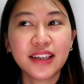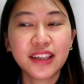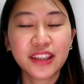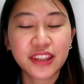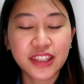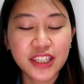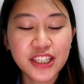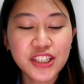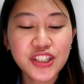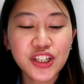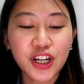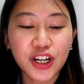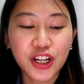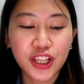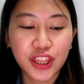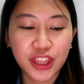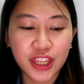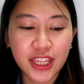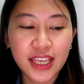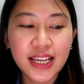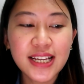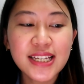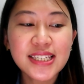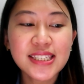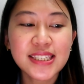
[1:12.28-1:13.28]
These are
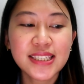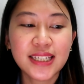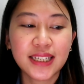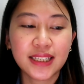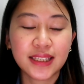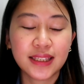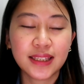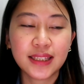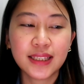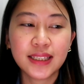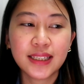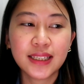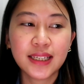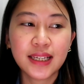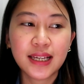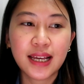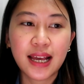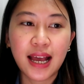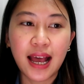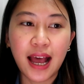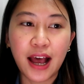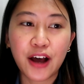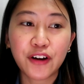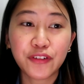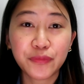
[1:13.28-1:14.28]
things that
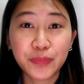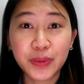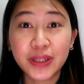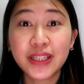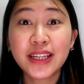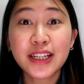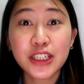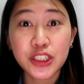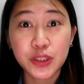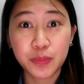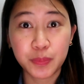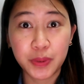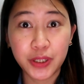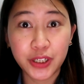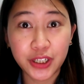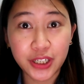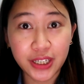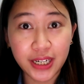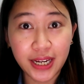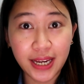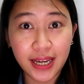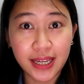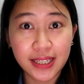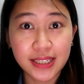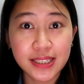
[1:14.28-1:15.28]
have been
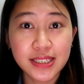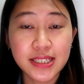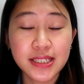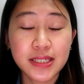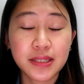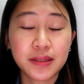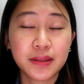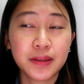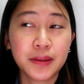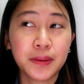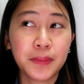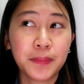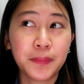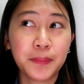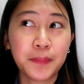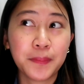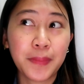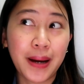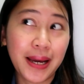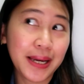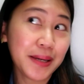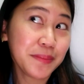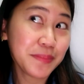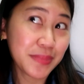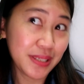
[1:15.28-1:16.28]
experienced
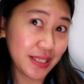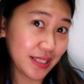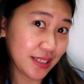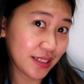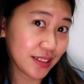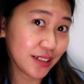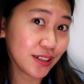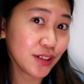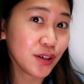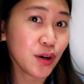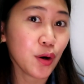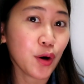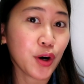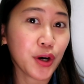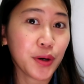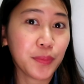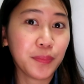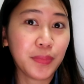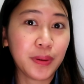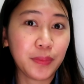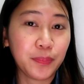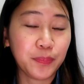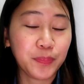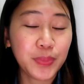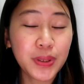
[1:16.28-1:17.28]
by me or
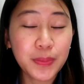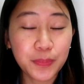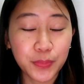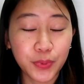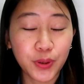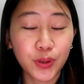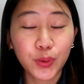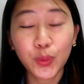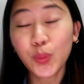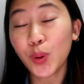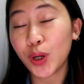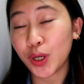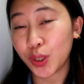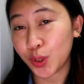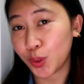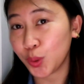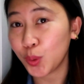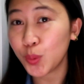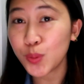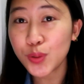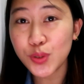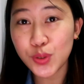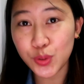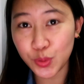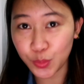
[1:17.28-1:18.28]
by people who are
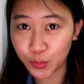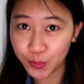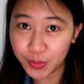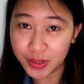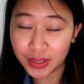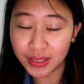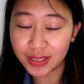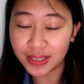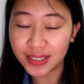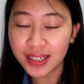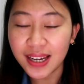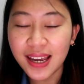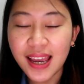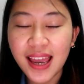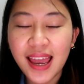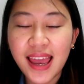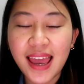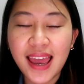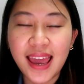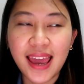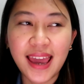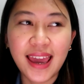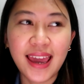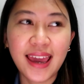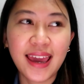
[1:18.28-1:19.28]
close to me,
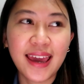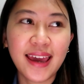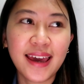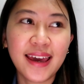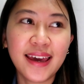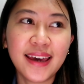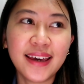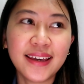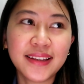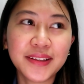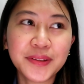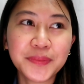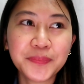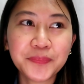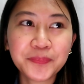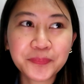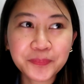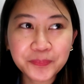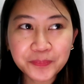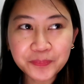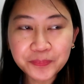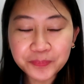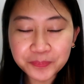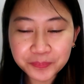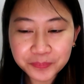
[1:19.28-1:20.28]
and
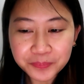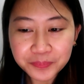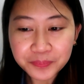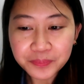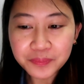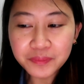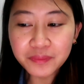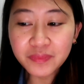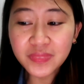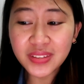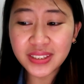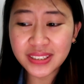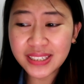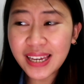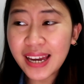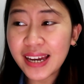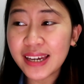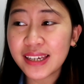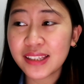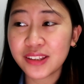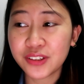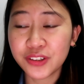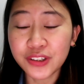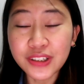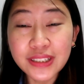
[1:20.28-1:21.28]
yeah,
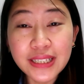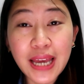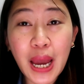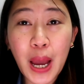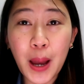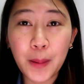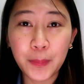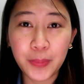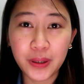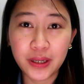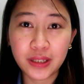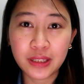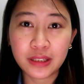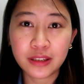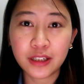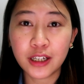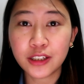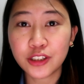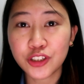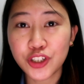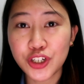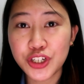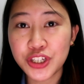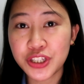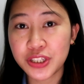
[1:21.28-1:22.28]
it could happen
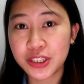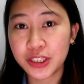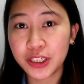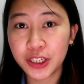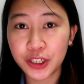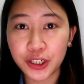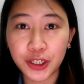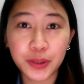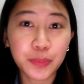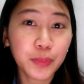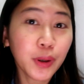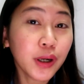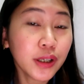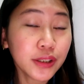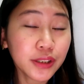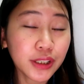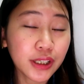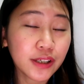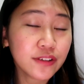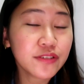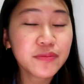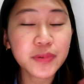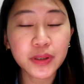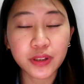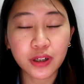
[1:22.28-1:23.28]
not just here in
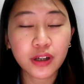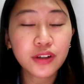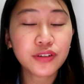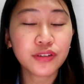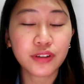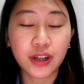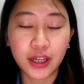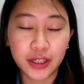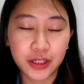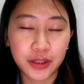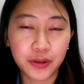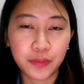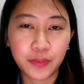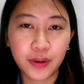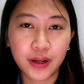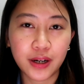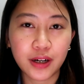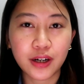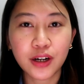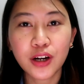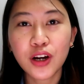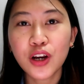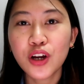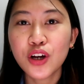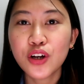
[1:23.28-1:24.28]
Maldives but also
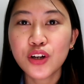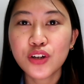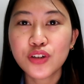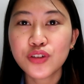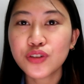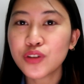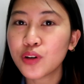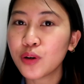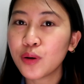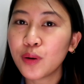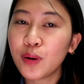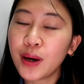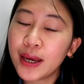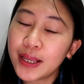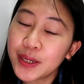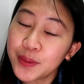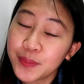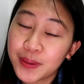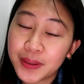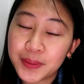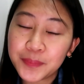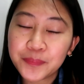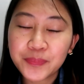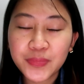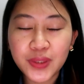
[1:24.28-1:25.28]
anywhere. So
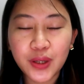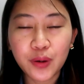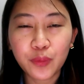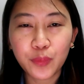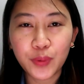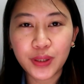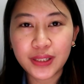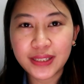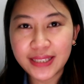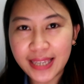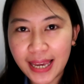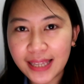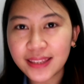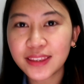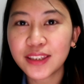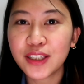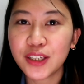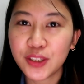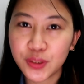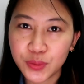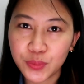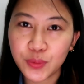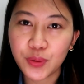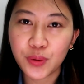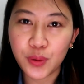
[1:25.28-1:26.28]
anyway, we'll get
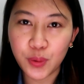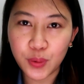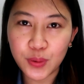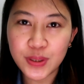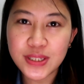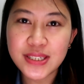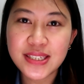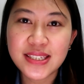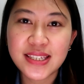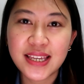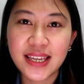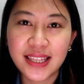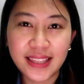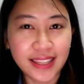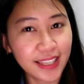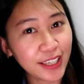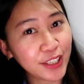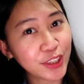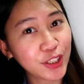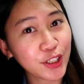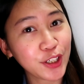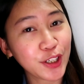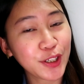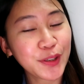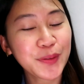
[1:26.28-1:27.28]
into those
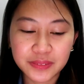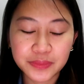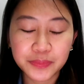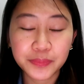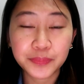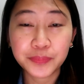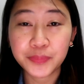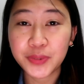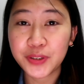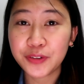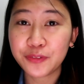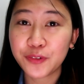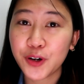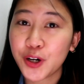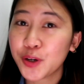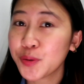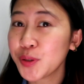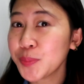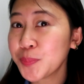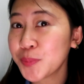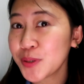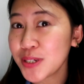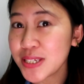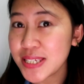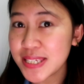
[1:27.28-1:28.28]
later. Before we
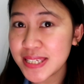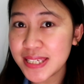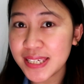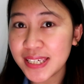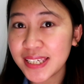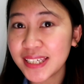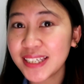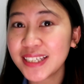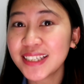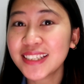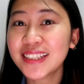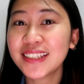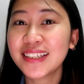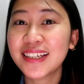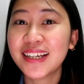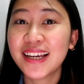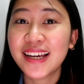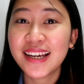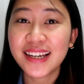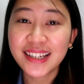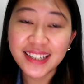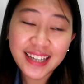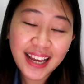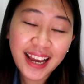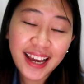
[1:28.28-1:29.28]
proceed,
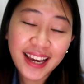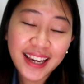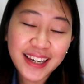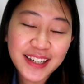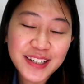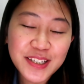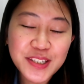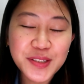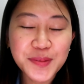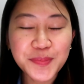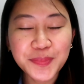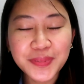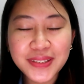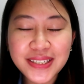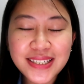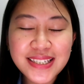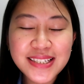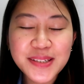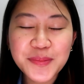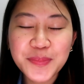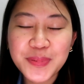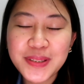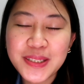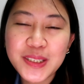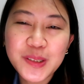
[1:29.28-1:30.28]
guys,
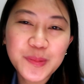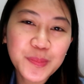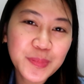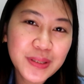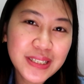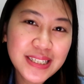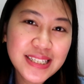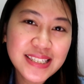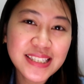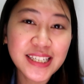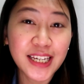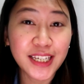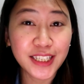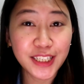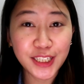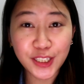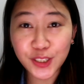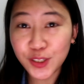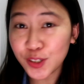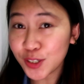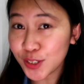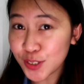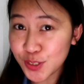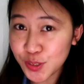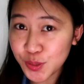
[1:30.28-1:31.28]
please, I need
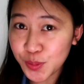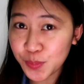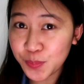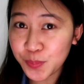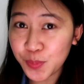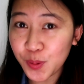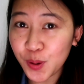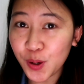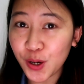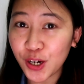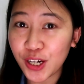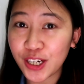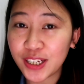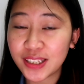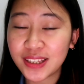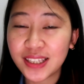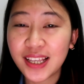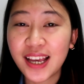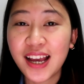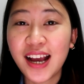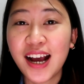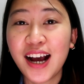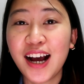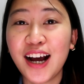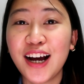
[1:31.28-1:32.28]
your support
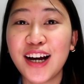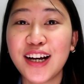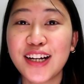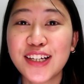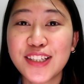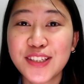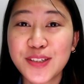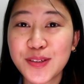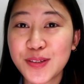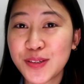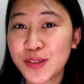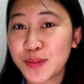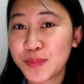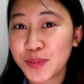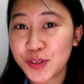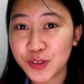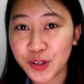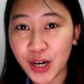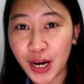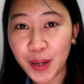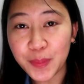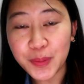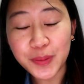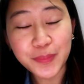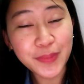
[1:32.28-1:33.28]
to
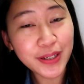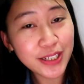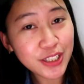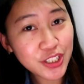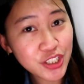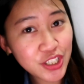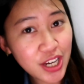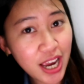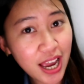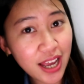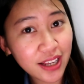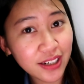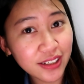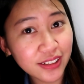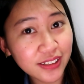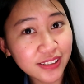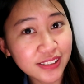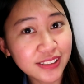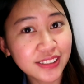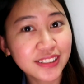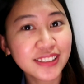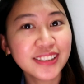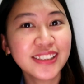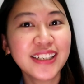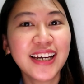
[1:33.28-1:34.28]
subscribe in my
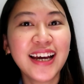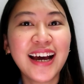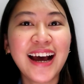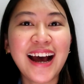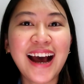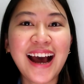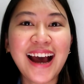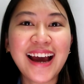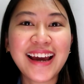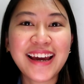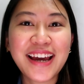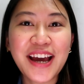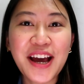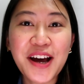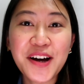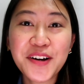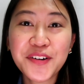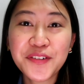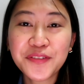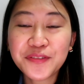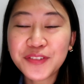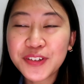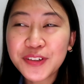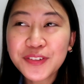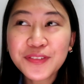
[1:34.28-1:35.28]
channel. I
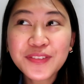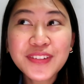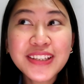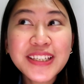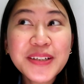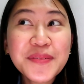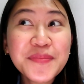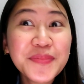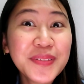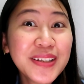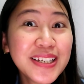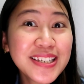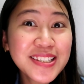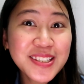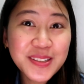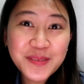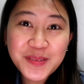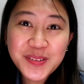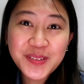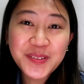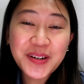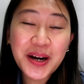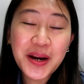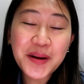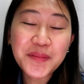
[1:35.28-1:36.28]
have 50 plus
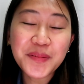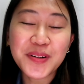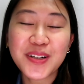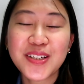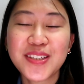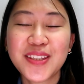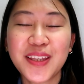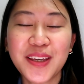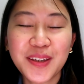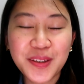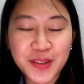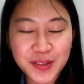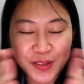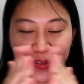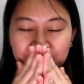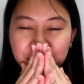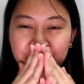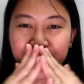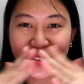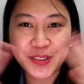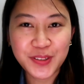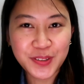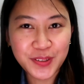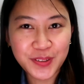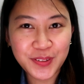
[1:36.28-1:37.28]
subscribers. Thank you so
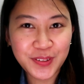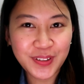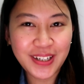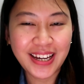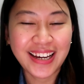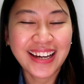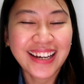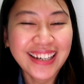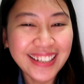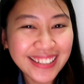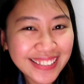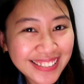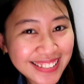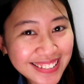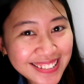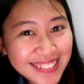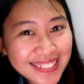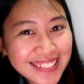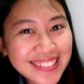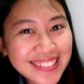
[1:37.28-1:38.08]
much to you guys.